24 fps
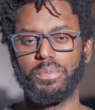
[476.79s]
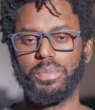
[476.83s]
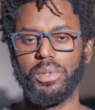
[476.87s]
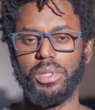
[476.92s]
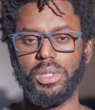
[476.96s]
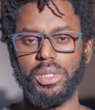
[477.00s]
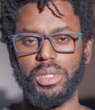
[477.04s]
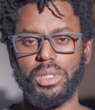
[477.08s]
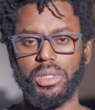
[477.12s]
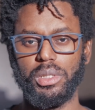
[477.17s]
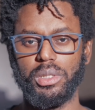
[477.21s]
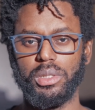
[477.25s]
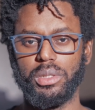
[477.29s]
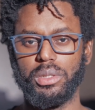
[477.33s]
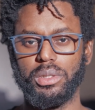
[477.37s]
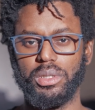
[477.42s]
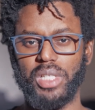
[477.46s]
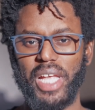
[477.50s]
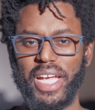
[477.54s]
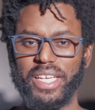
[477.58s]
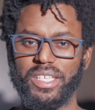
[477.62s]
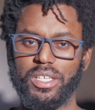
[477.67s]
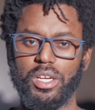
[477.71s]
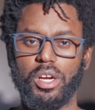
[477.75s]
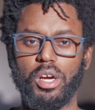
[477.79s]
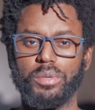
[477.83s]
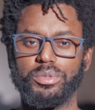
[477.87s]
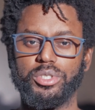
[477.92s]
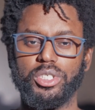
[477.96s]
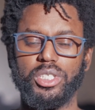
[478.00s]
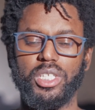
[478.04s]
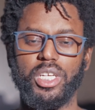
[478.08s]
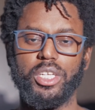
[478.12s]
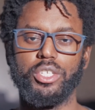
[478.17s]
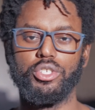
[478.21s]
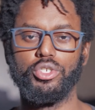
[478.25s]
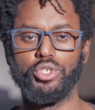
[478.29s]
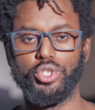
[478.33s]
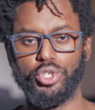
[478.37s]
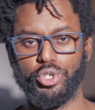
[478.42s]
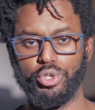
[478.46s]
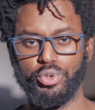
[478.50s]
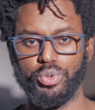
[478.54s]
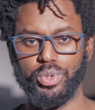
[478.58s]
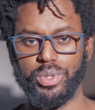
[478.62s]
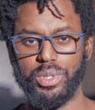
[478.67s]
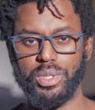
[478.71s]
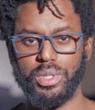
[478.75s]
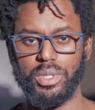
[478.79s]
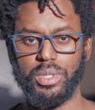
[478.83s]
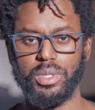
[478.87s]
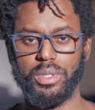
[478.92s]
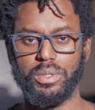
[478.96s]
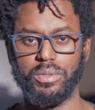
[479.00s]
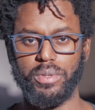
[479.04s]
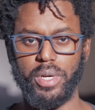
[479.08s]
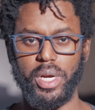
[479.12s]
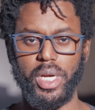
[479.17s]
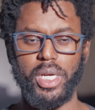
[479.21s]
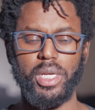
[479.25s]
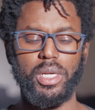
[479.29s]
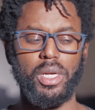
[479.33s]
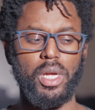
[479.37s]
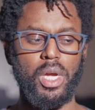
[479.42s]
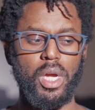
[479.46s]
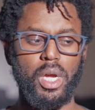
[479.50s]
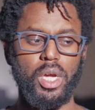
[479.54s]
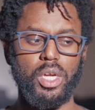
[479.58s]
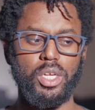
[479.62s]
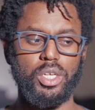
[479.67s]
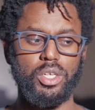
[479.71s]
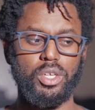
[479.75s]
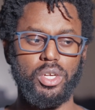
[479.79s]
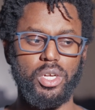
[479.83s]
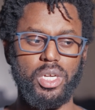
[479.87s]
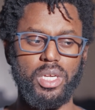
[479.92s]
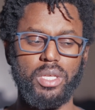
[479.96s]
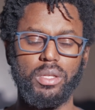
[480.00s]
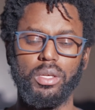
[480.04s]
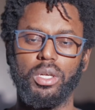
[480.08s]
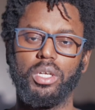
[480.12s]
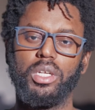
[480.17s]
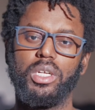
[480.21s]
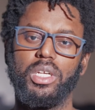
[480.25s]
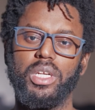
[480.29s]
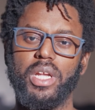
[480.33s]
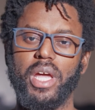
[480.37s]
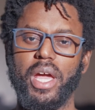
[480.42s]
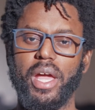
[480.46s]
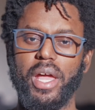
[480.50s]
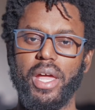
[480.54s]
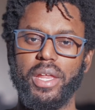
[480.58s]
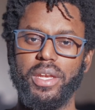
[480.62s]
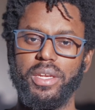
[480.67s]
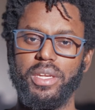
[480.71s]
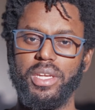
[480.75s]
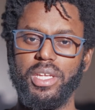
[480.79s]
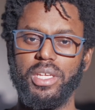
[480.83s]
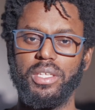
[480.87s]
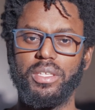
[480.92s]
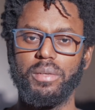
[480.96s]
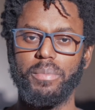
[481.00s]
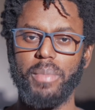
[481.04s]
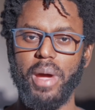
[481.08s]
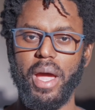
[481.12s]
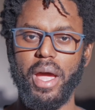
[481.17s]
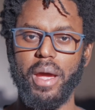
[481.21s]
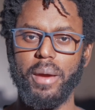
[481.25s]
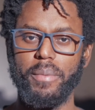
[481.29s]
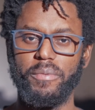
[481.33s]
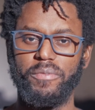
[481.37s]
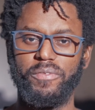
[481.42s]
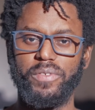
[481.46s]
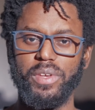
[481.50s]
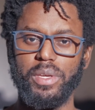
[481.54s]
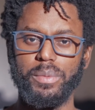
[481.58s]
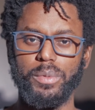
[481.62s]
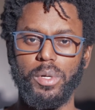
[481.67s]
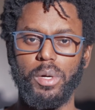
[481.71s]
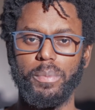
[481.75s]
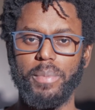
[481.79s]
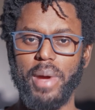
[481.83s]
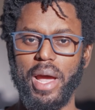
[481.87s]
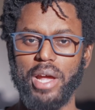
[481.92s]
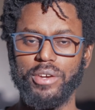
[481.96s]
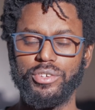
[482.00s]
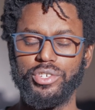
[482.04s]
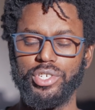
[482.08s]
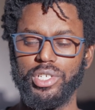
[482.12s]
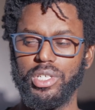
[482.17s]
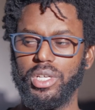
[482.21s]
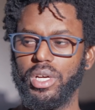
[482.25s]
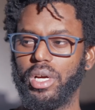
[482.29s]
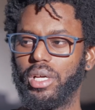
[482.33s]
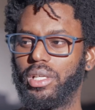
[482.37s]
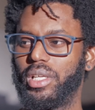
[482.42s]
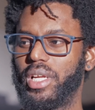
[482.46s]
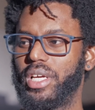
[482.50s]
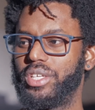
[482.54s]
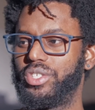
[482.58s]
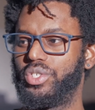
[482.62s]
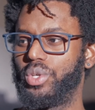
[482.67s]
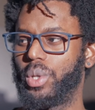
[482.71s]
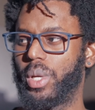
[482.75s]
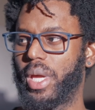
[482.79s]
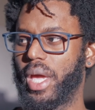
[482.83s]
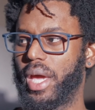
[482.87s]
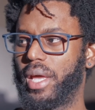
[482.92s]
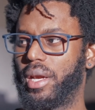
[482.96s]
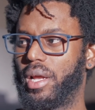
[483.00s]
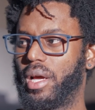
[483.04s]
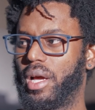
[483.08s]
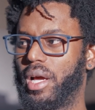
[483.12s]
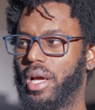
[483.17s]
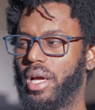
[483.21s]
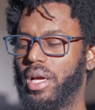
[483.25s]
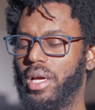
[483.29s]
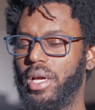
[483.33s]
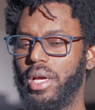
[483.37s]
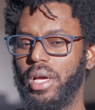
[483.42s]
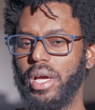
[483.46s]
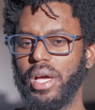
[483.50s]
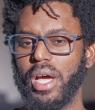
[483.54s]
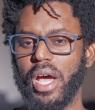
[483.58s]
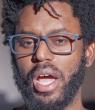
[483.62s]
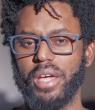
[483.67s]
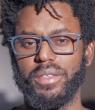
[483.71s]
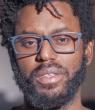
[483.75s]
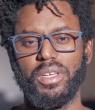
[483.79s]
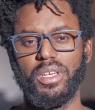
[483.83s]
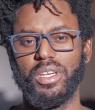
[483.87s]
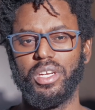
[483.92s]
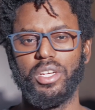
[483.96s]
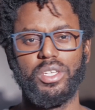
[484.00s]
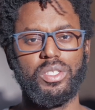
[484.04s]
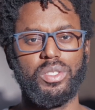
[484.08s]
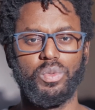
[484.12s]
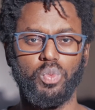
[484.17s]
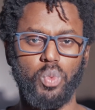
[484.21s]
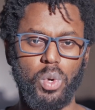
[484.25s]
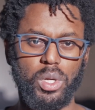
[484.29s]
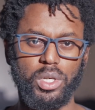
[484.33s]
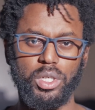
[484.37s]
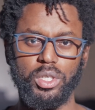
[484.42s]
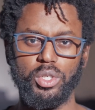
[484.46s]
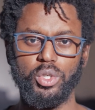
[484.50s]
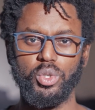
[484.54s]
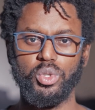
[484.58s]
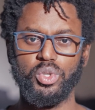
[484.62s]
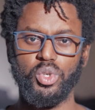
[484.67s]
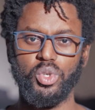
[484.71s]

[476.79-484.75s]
portable lighting option that you choose, right? You're either gonna need to buy a V-mount battery unless you get a. I think there's